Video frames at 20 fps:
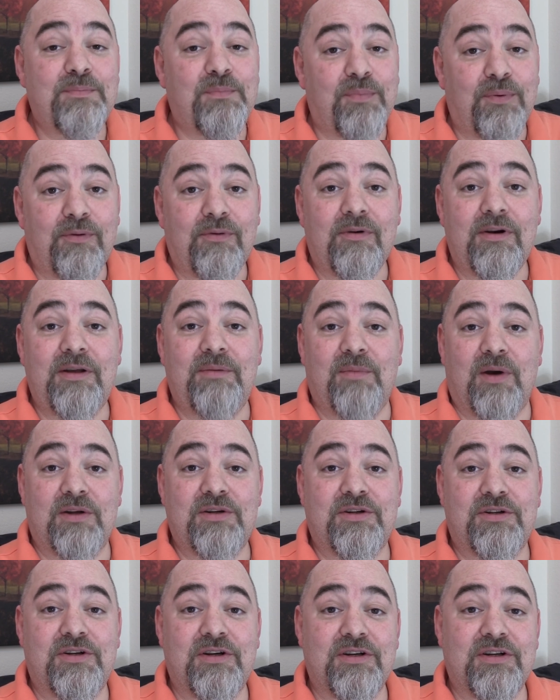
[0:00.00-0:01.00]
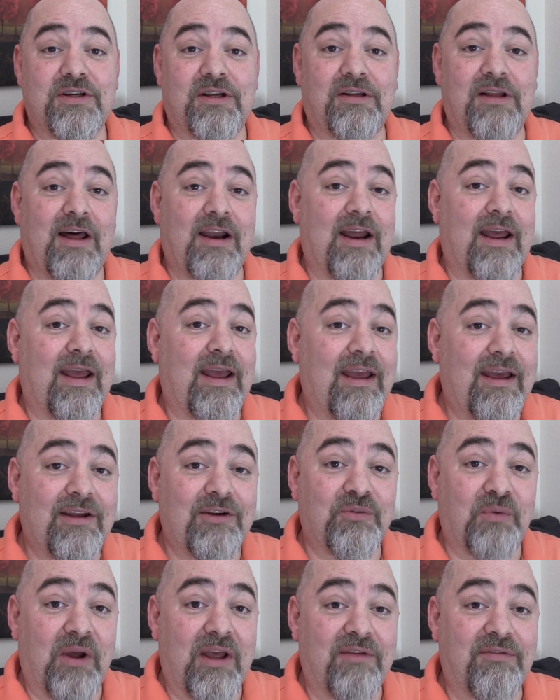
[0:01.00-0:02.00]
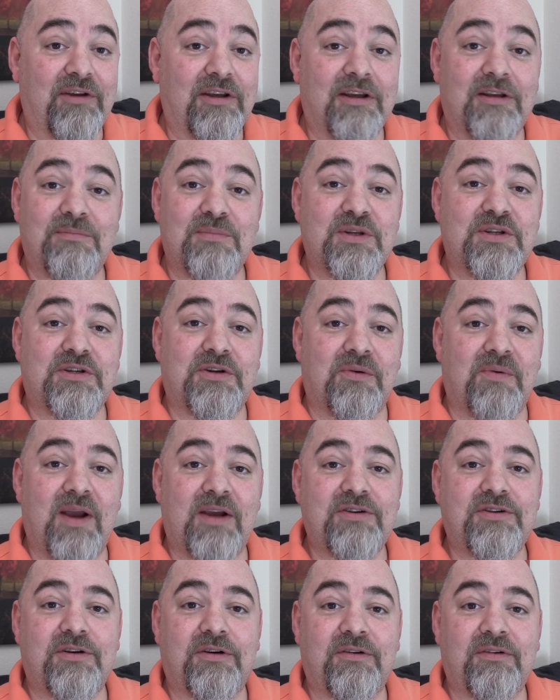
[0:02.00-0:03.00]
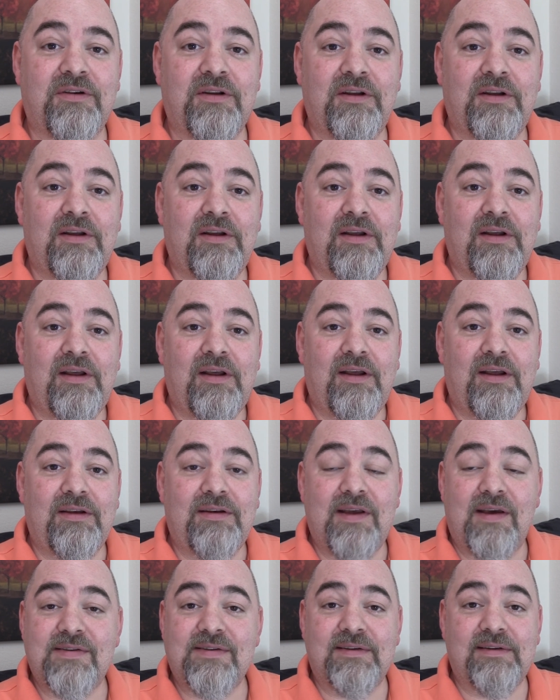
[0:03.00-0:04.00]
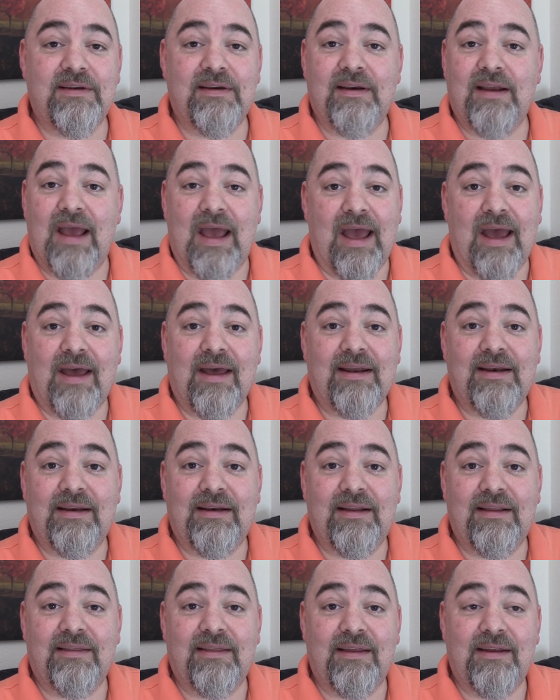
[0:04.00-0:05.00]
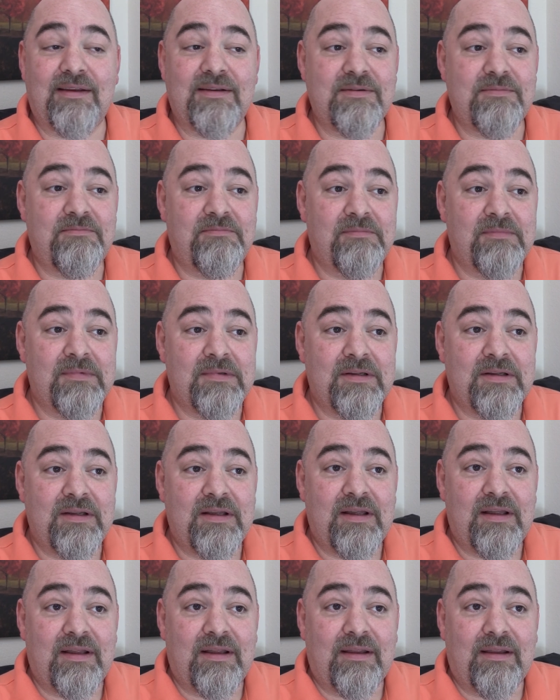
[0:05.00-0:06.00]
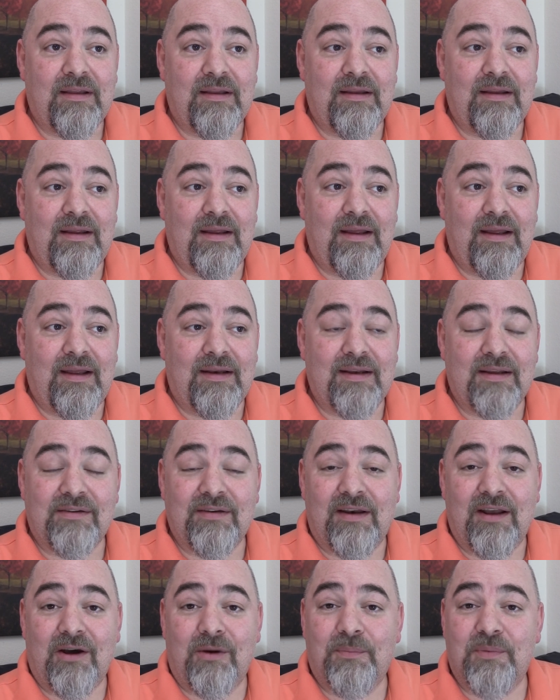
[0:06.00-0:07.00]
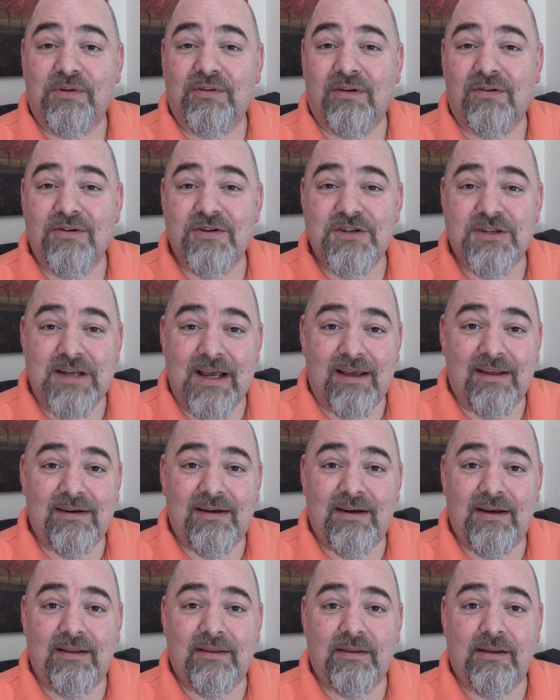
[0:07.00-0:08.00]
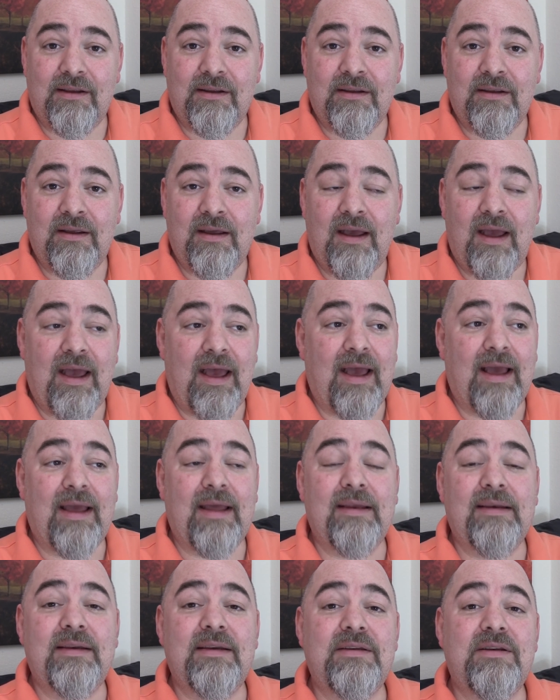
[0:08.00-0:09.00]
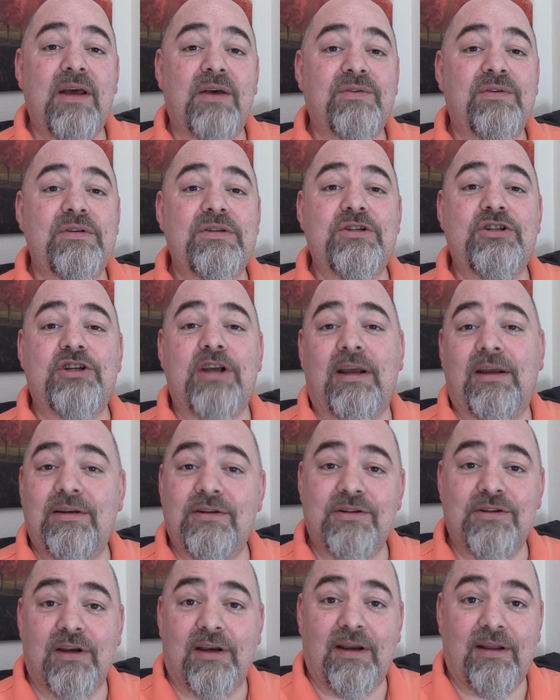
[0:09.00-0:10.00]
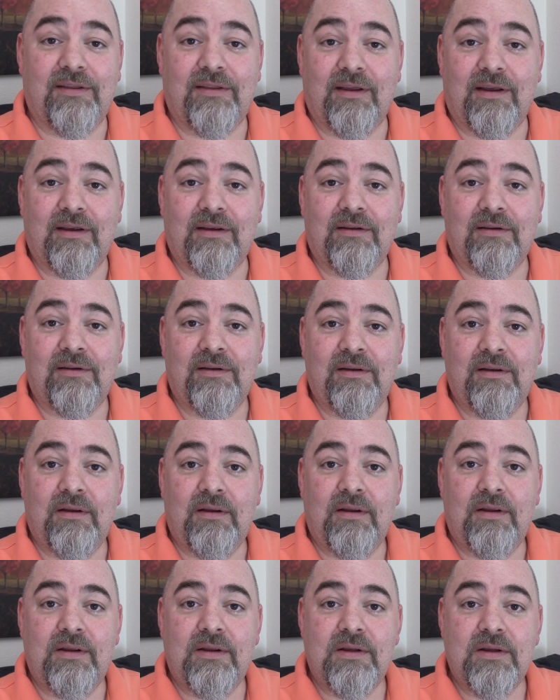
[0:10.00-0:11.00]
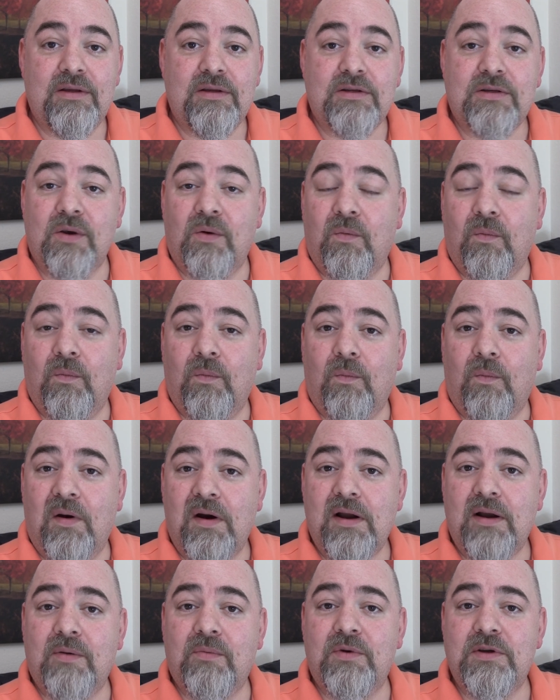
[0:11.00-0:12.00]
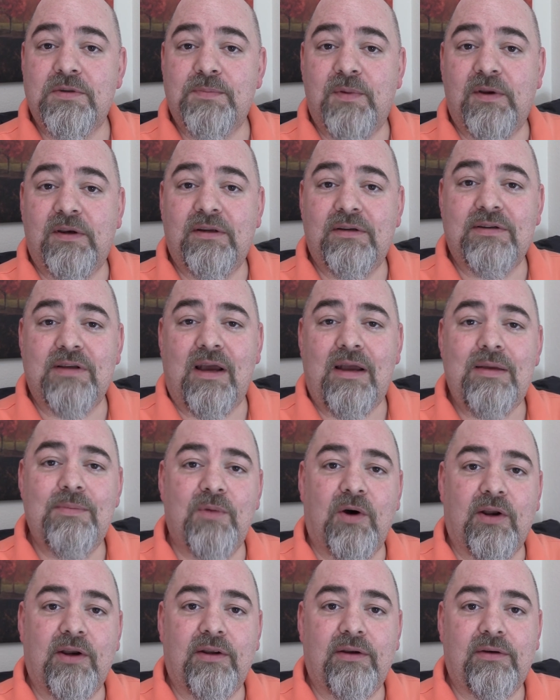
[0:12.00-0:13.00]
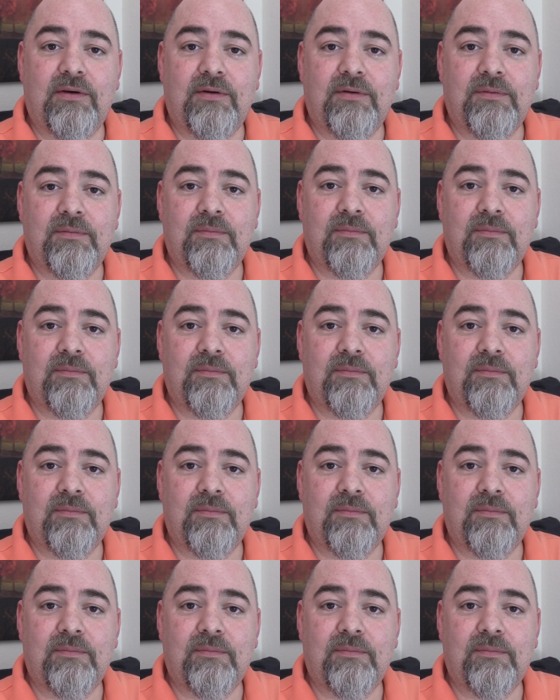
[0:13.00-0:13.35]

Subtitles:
pretty much just a lot of hand-waving and misdirection. It doesn't add anything, it doesn't help us understand anything, and it doesn't change anything. So why are we spending time on it?